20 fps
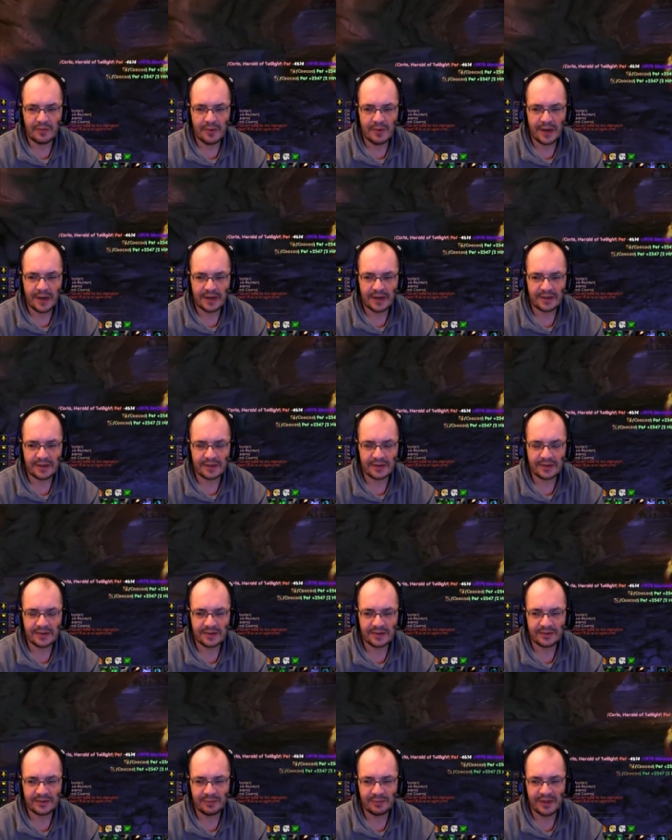right,
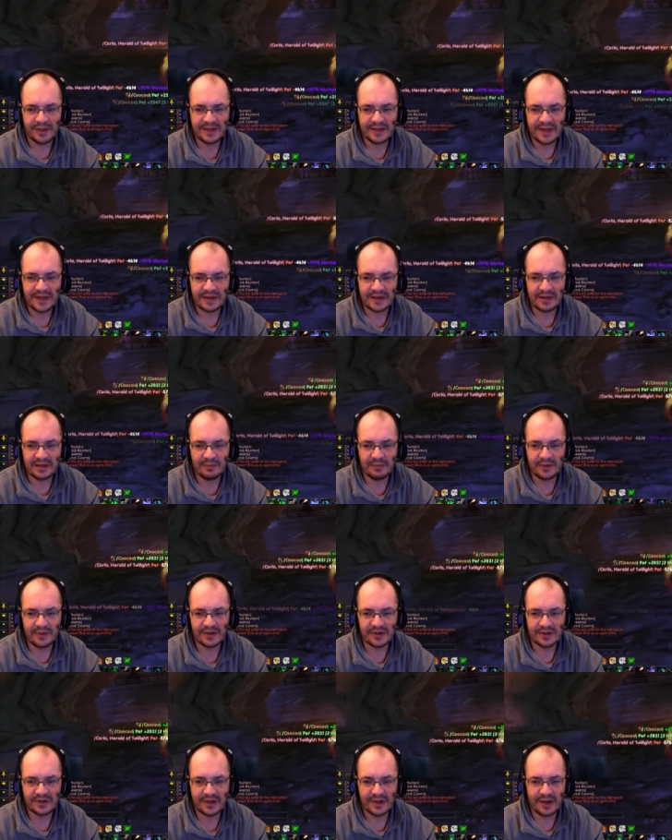simple as that.
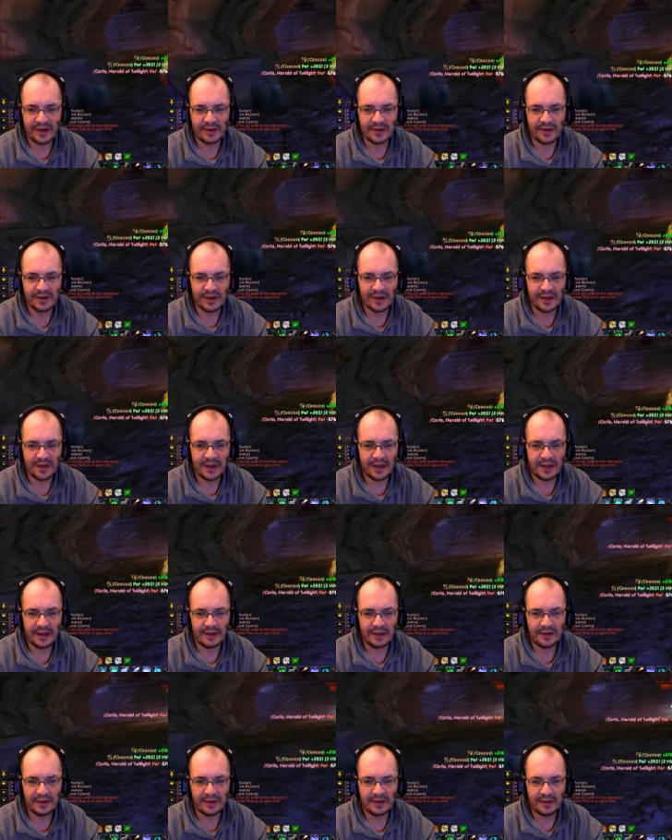DPS are down,
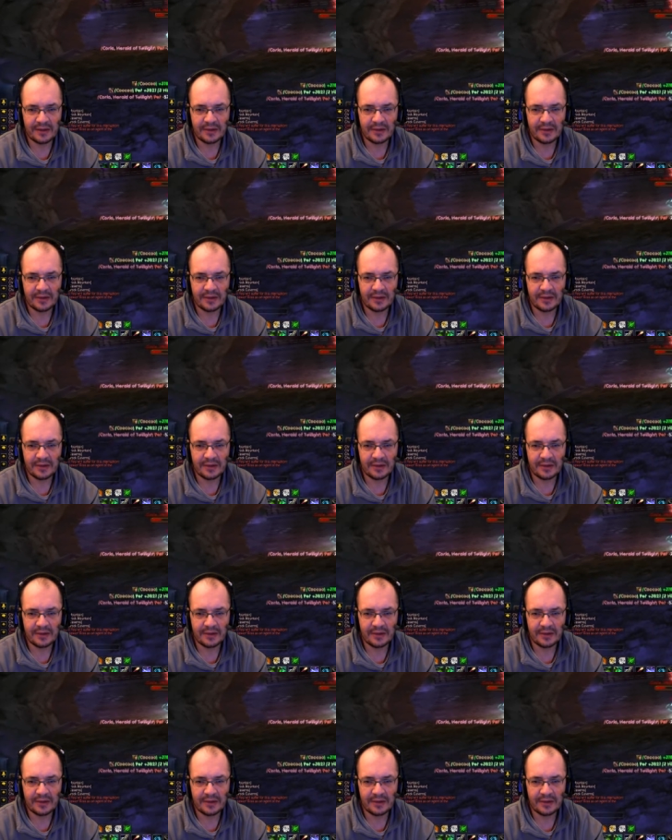and